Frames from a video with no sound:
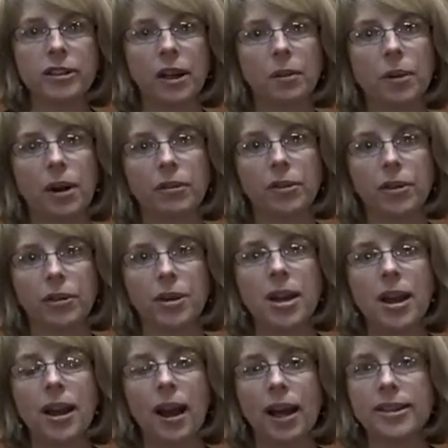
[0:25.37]
However,
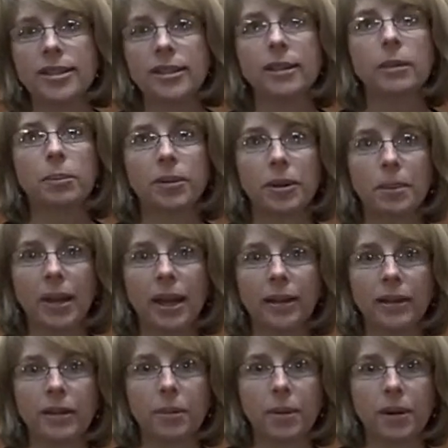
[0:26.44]
I did
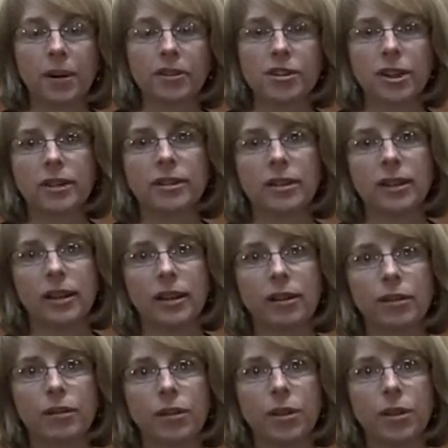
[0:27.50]
implement the project in